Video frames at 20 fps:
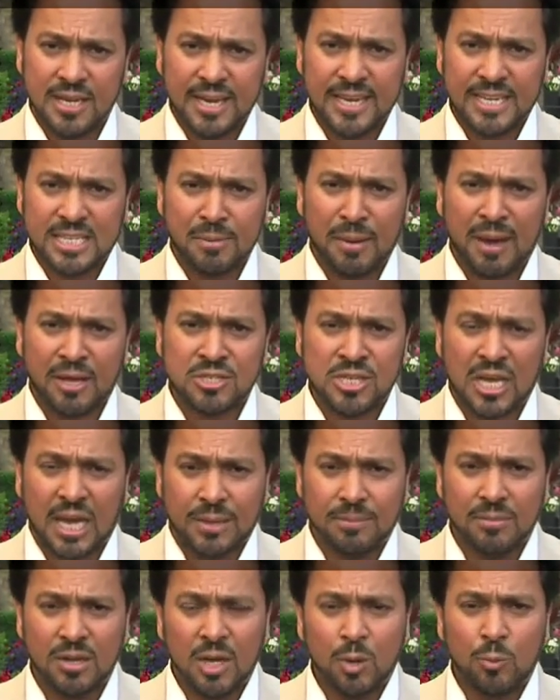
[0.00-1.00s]
It's about
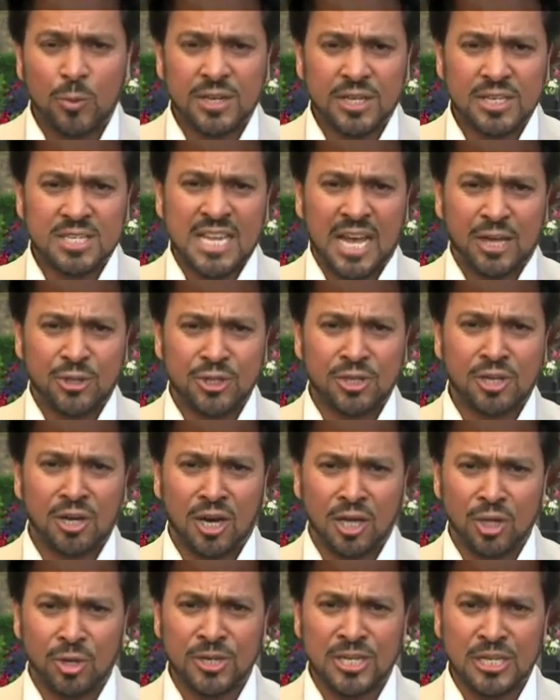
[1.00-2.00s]
time. We had a Saudi
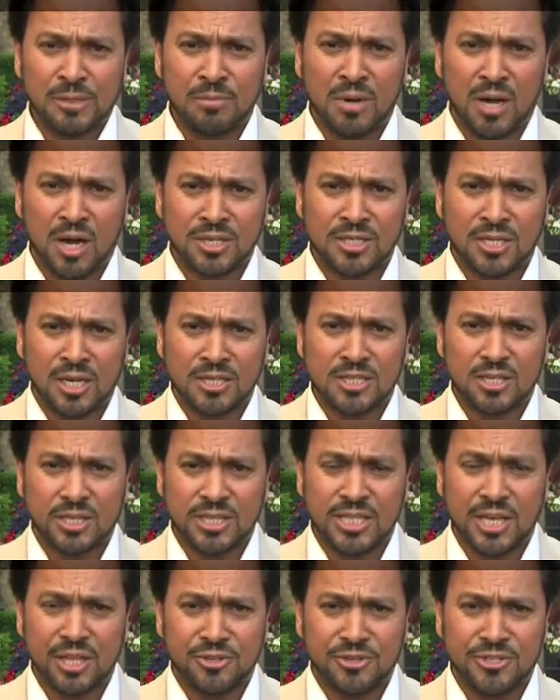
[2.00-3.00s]
girl only murdered
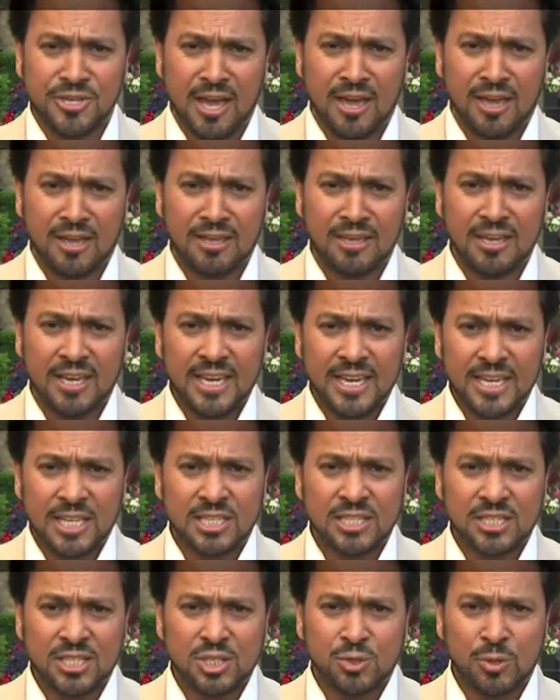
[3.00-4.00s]
the other day in
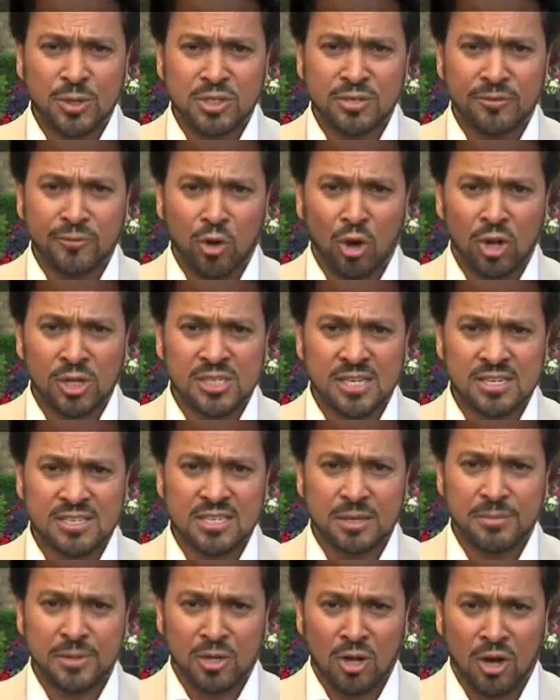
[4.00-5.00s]
the streets of
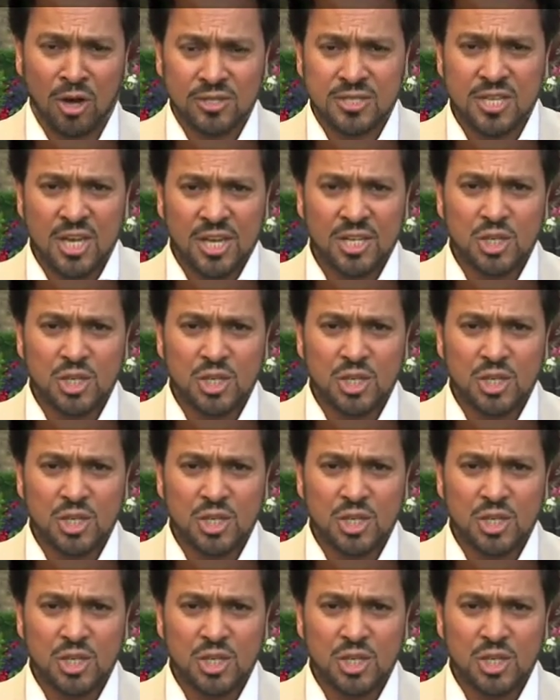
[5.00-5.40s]
Colchester because